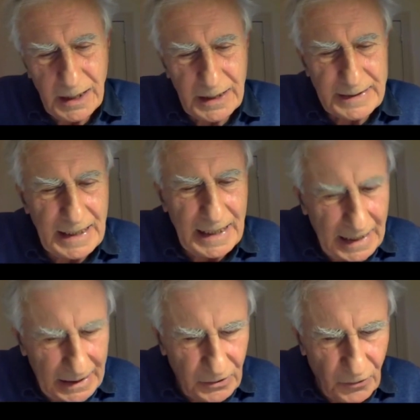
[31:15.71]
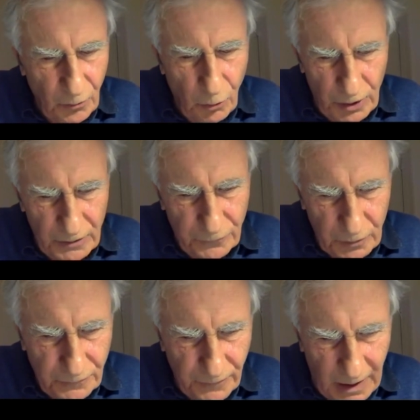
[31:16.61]
At the end of the war in
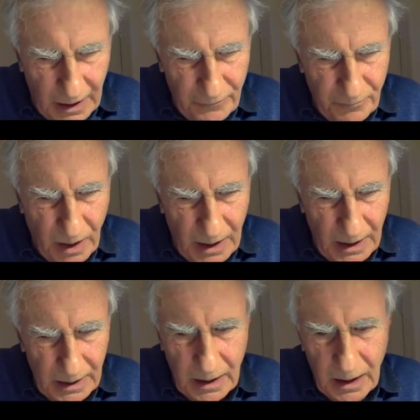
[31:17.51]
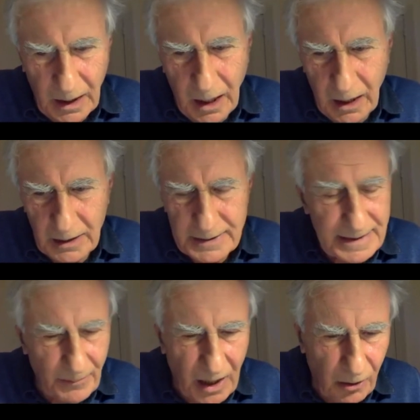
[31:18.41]
45, my aunt
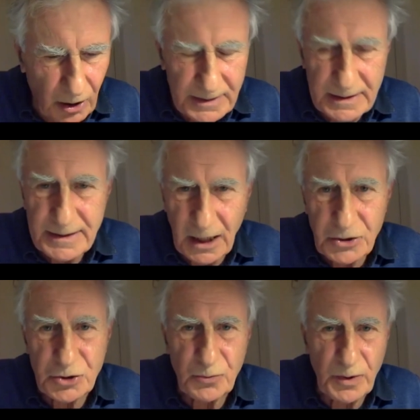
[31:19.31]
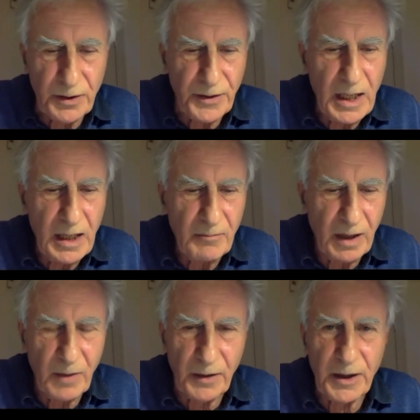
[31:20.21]
somehow got in touch with
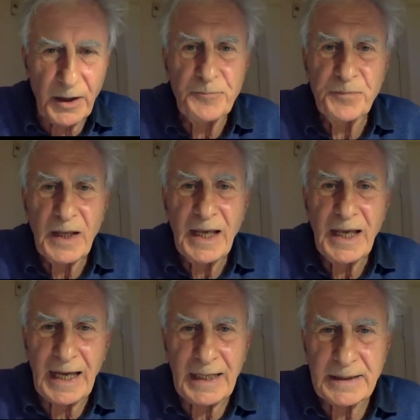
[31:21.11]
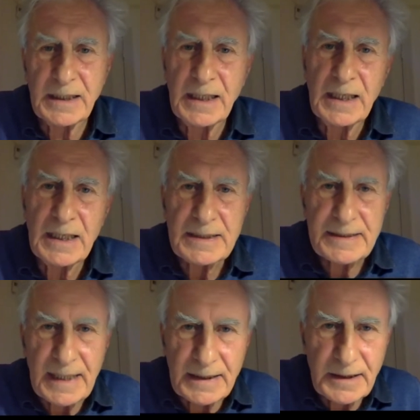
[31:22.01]
my mother and
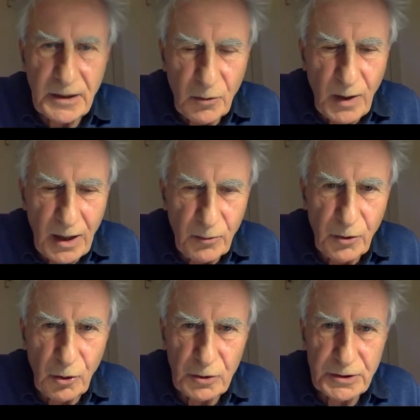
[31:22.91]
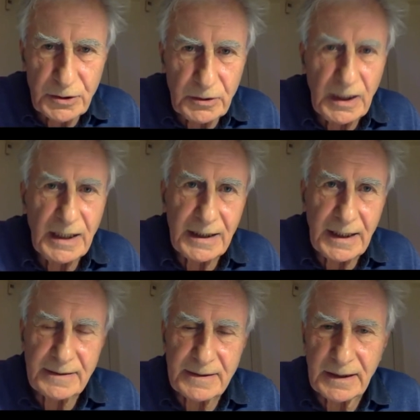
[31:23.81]
sent her the wherewithal to
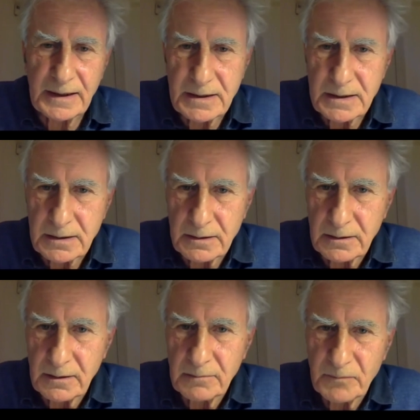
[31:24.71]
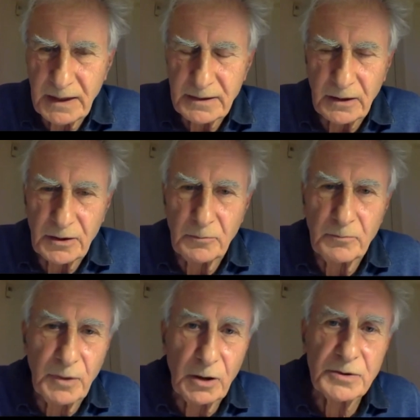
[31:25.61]
get tickets to get on
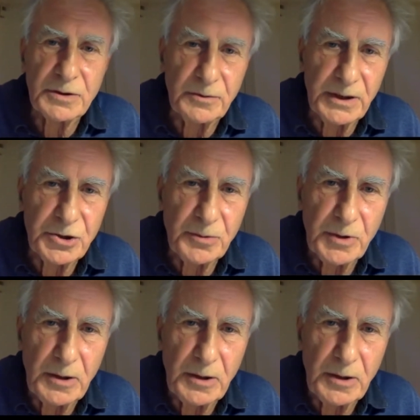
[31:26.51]
a boat to Egypt.